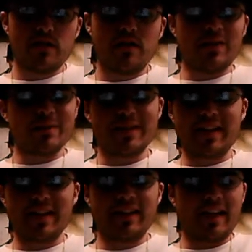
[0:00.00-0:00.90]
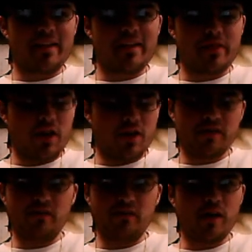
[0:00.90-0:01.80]
It's in they're like third or
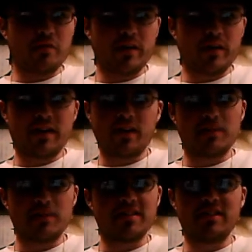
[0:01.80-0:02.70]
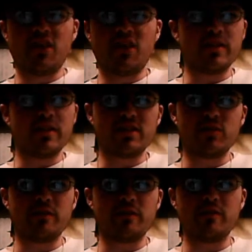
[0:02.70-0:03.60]
fourth when it comes to dopeness of,